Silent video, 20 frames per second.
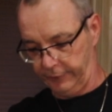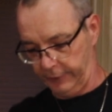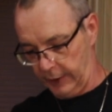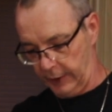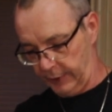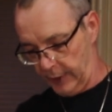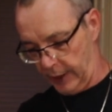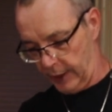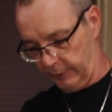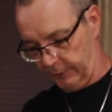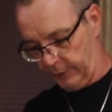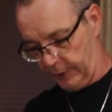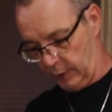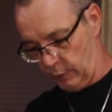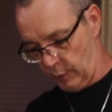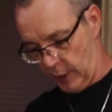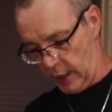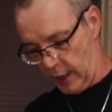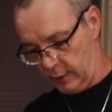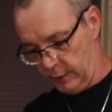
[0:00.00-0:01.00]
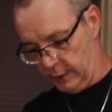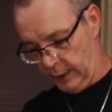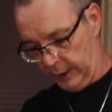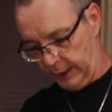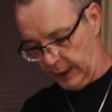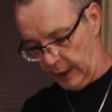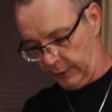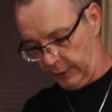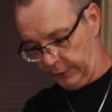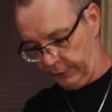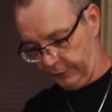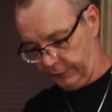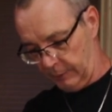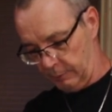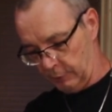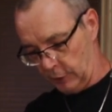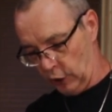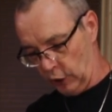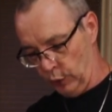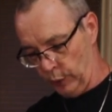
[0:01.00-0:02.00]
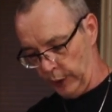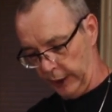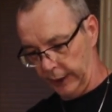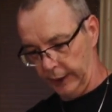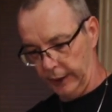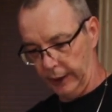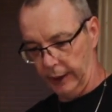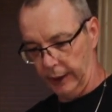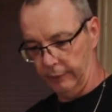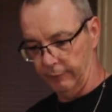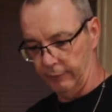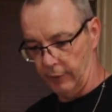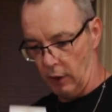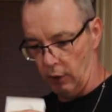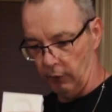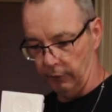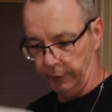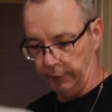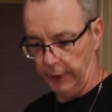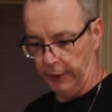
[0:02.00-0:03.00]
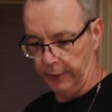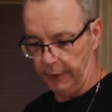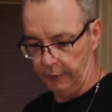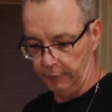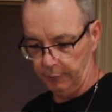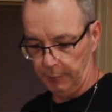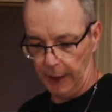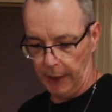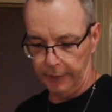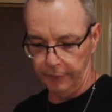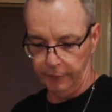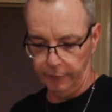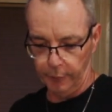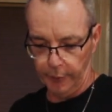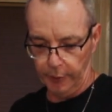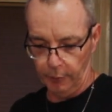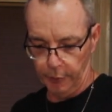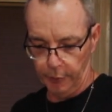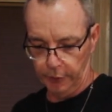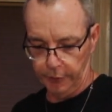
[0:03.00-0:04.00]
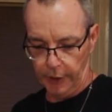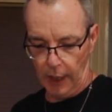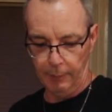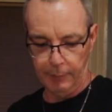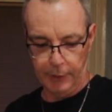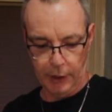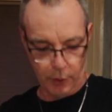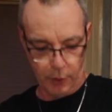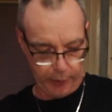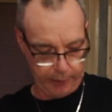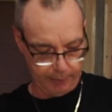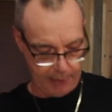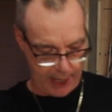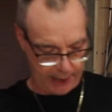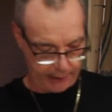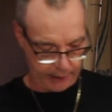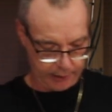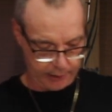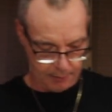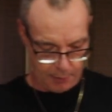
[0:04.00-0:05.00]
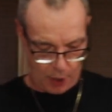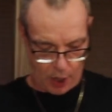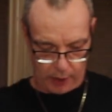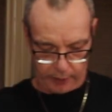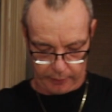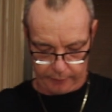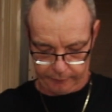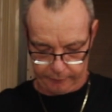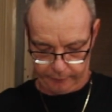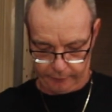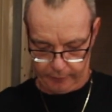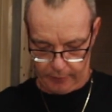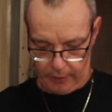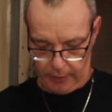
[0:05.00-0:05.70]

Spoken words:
in there very well. Now there's some gluing involved in this plane, so it will not be going back in the box.